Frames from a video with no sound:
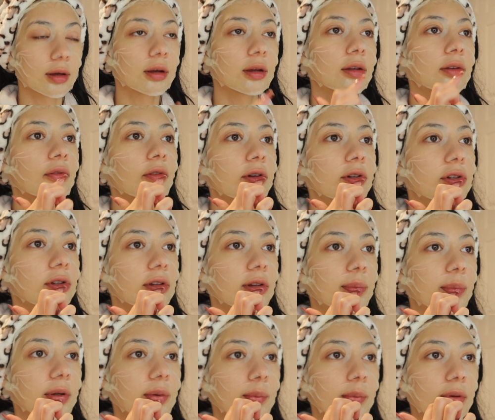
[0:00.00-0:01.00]
It's for
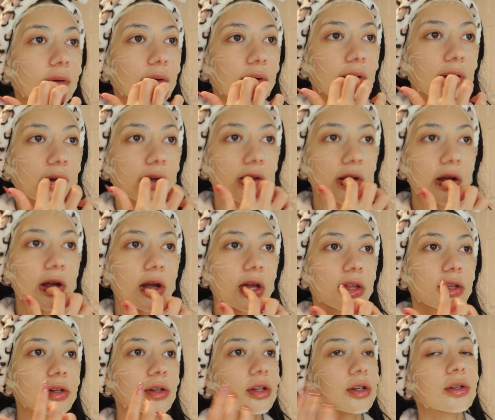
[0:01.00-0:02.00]
sleeping, but I like
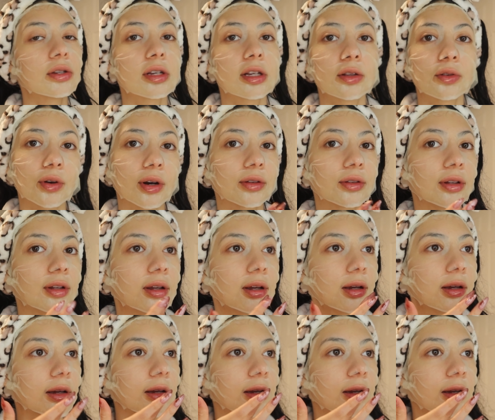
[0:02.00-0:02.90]
to use it throughout the day.